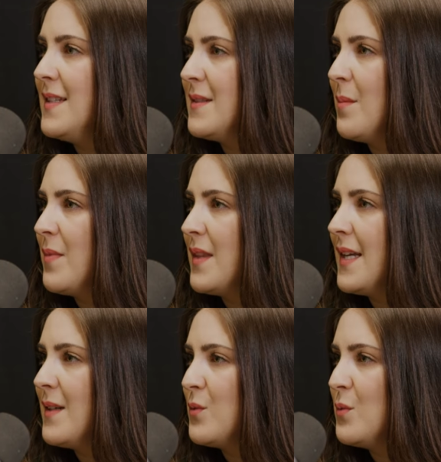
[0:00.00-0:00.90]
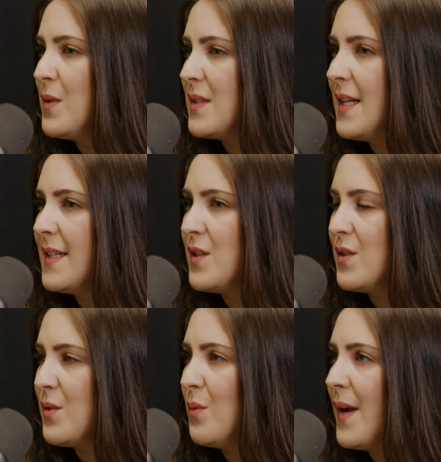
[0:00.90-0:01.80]
in something is almost like to
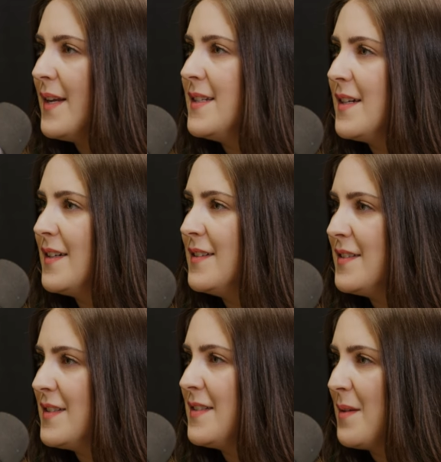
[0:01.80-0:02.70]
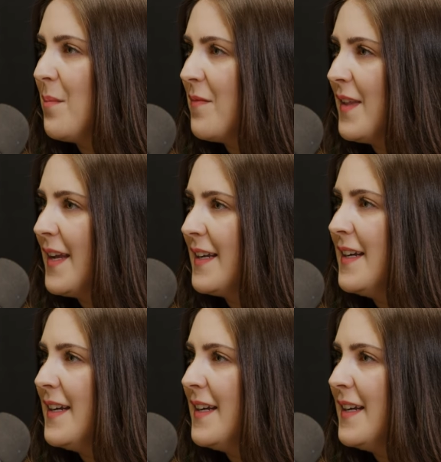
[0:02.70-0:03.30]
surrender to something.